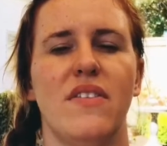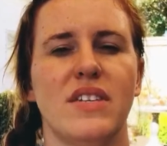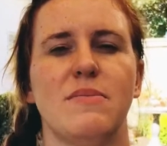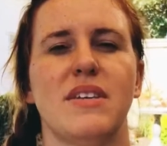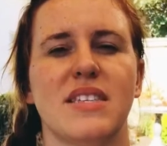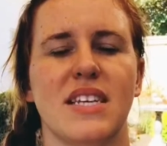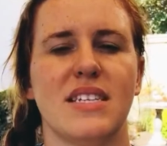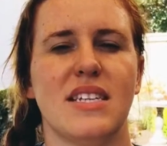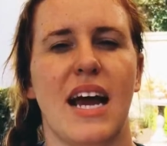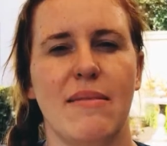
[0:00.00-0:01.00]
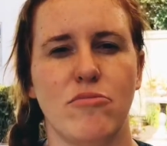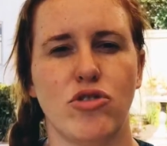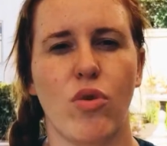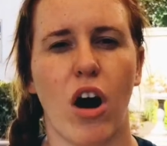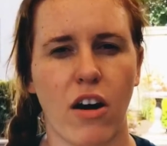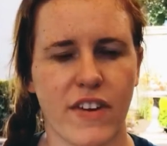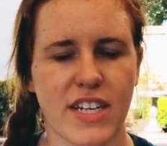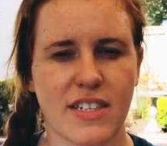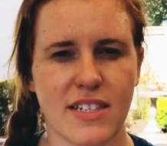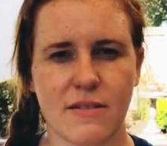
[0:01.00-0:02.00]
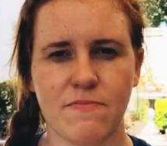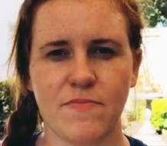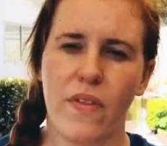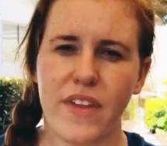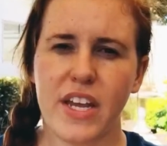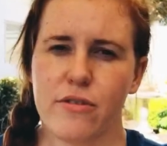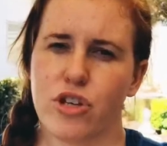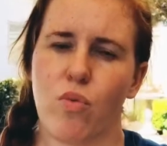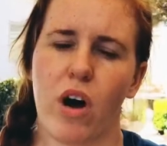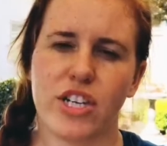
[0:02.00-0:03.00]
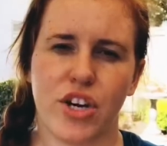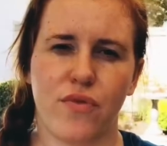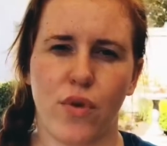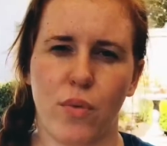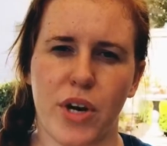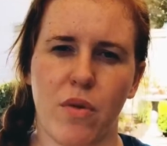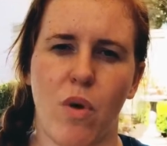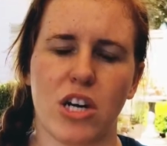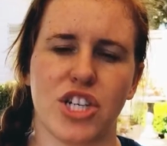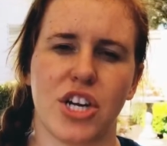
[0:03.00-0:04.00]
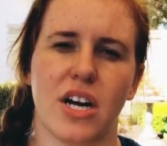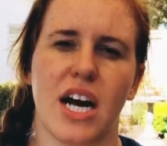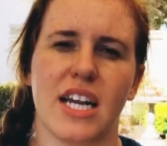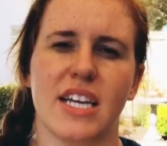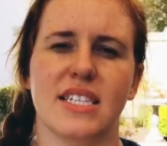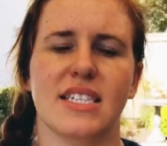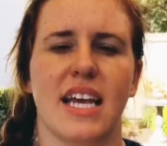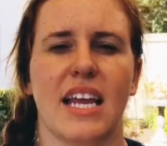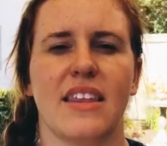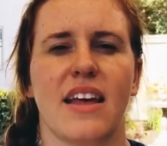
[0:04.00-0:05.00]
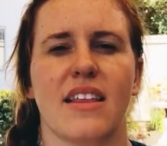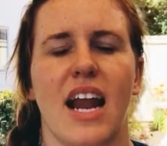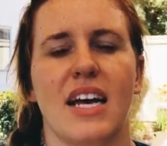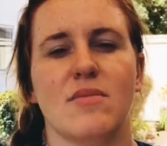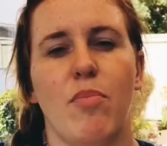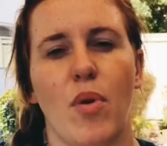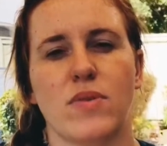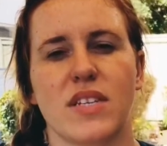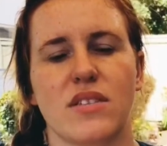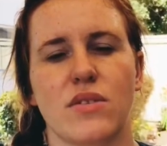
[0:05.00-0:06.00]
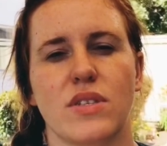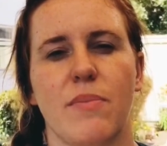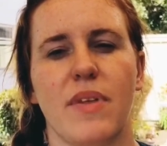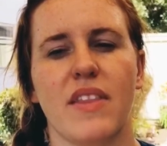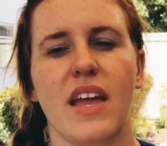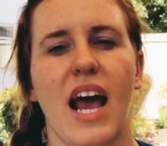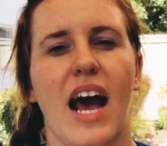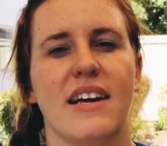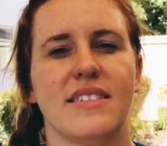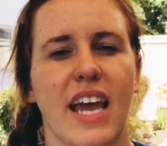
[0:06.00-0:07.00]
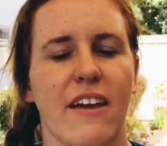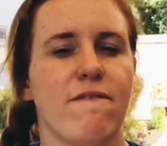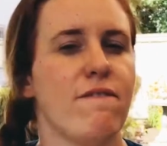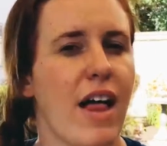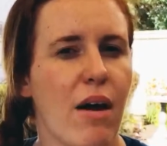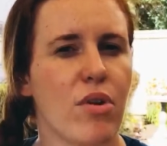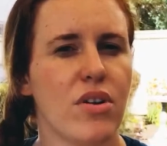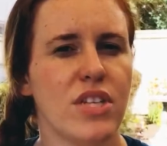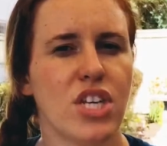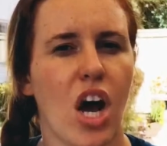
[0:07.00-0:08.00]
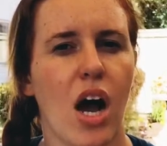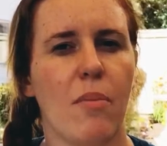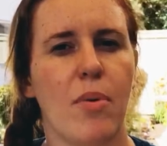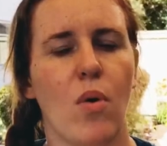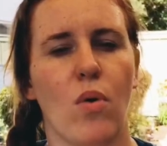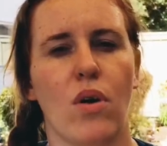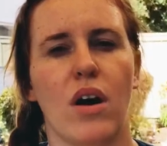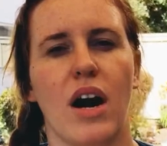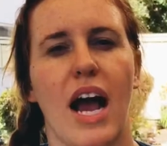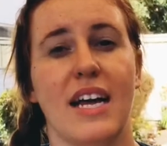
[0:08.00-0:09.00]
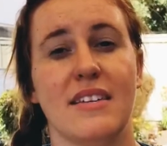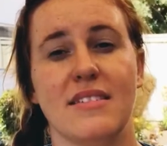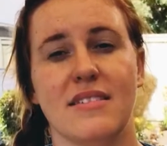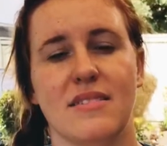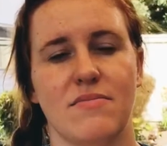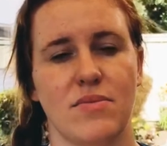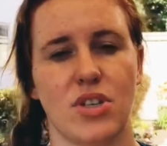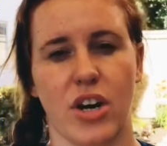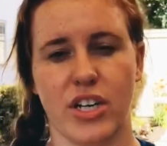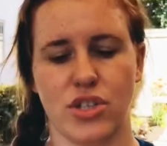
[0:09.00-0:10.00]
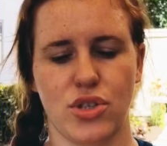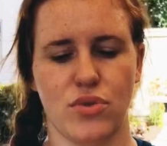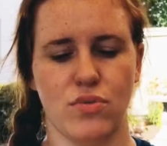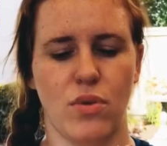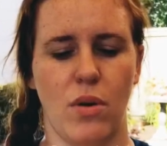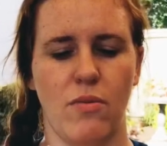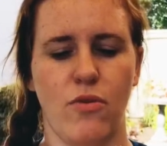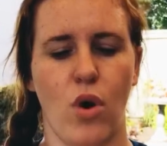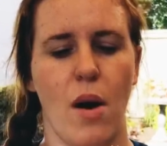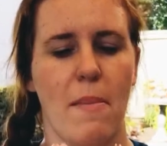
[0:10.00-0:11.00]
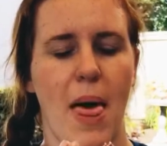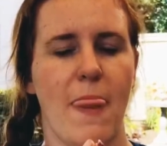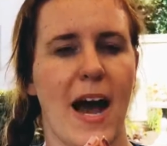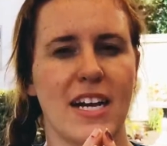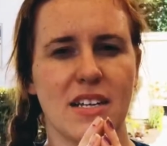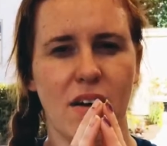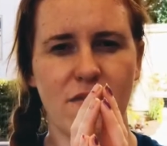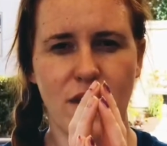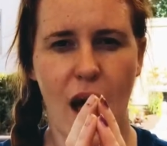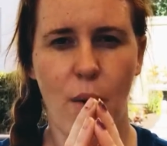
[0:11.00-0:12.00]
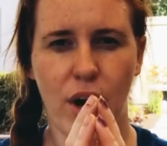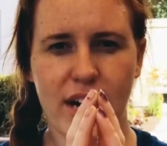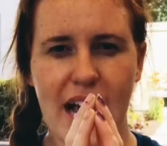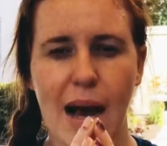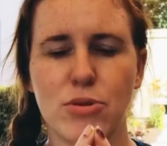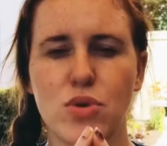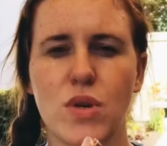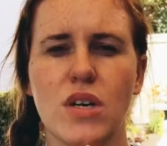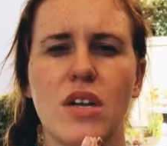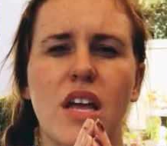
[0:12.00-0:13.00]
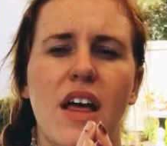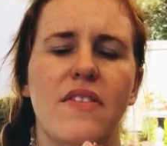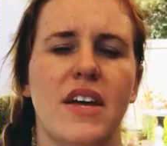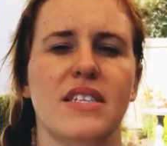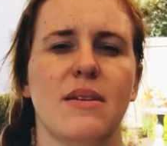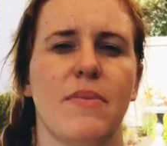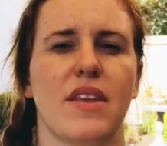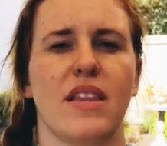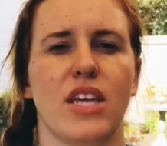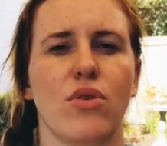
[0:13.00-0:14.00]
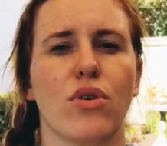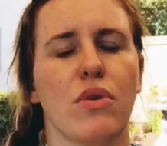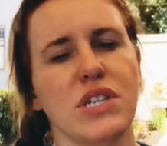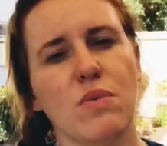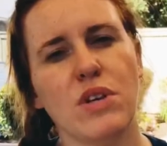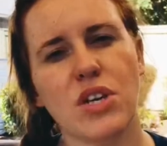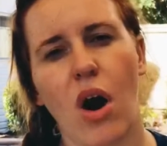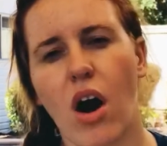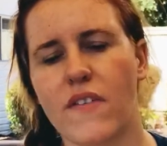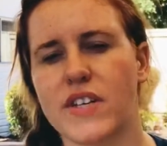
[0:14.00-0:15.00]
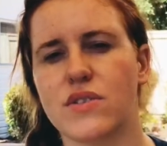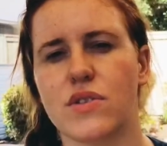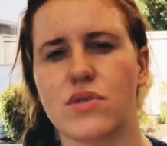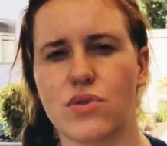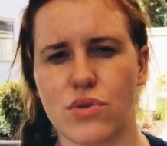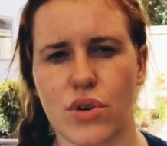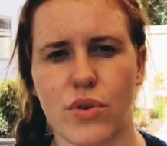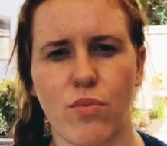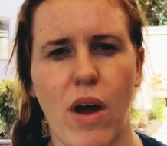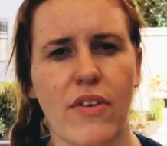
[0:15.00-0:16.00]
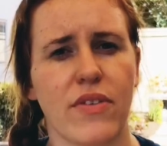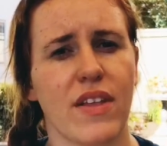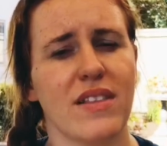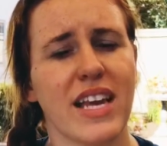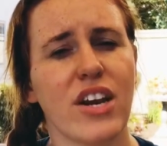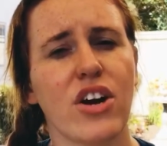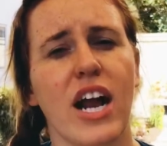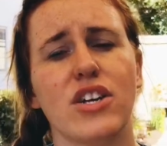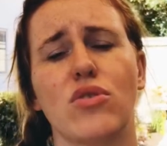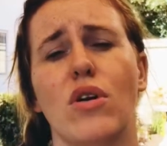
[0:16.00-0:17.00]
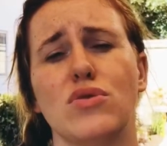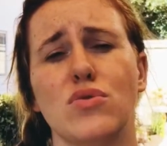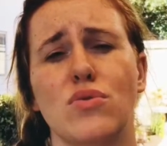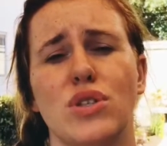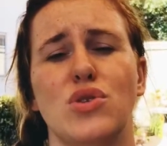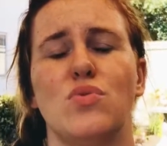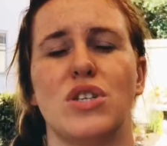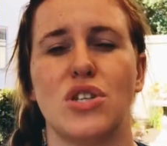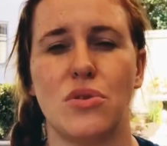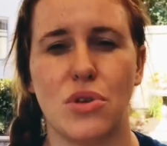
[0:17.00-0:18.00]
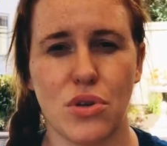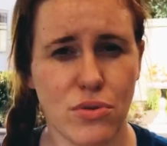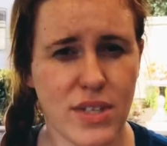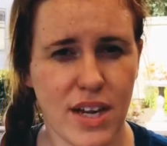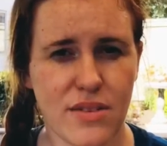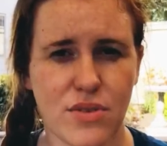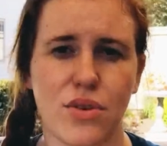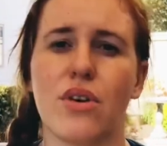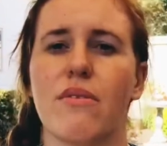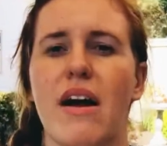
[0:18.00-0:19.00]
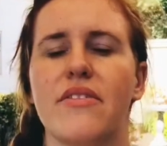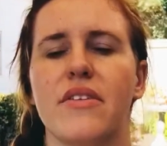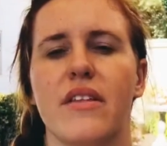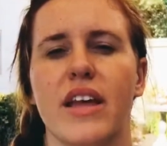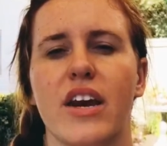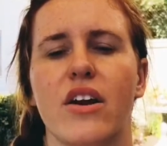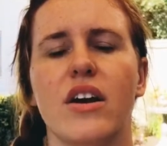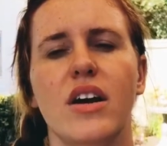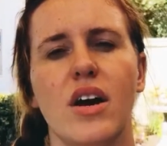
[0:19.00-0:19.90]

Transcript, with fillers: This means it is time to harvest. One thing you should watch out for when you're watching your onions is anything that has bolted. So something that has a flower on the top or is starting to form that flower capsule. That is something that you're going to want to harvest sooner rather than later. And you're also going to want to use it sooner rather than later.